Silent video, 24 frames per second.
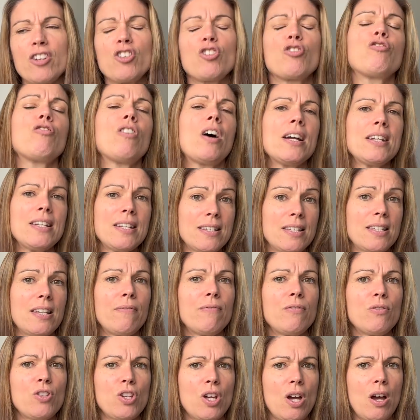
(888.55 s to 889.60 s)
tried it
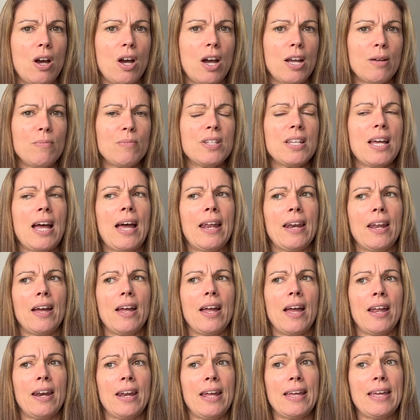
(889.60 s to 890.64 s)
several times
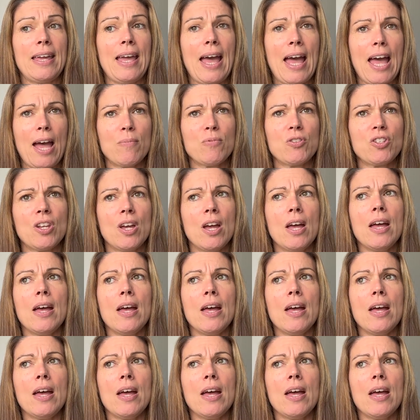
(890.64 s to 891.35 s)
and it kept